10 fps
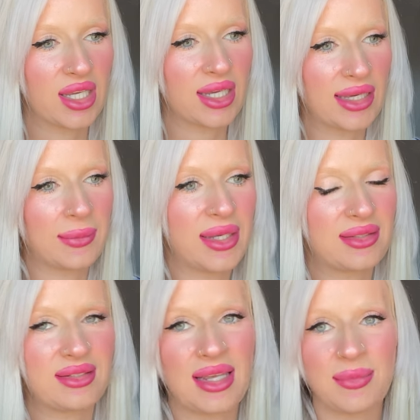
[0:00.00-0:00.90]
could commit
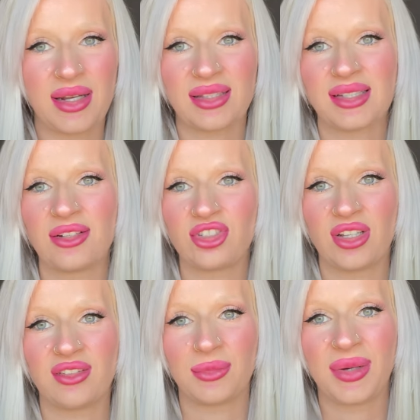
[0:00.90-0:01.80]
to taping
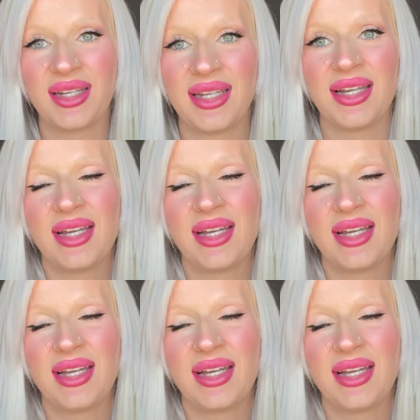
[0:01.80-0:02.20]
extensions, but